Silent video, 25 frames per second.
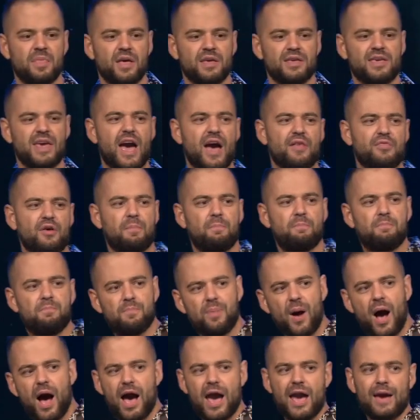"Yeah, the
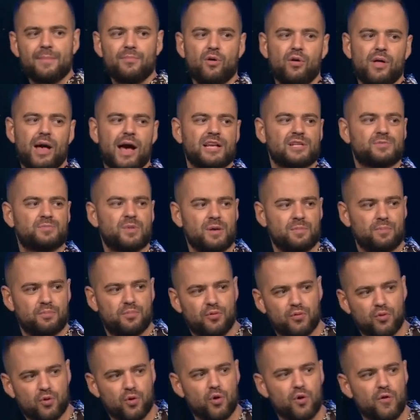Bible has been
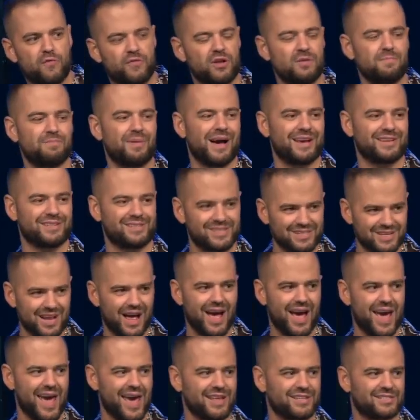proven by
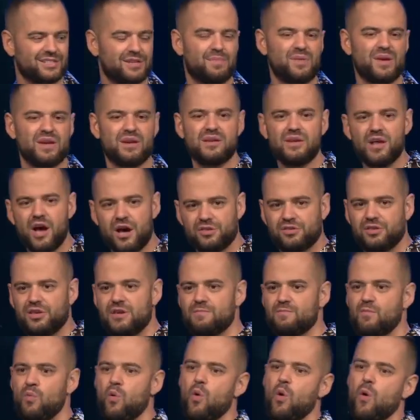science to be
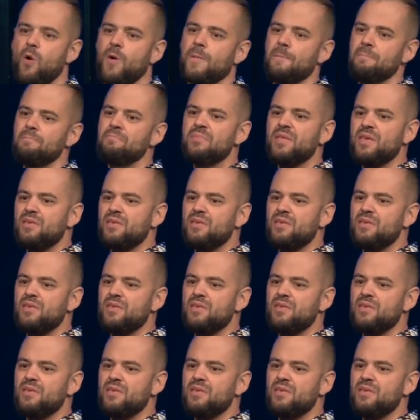nothing more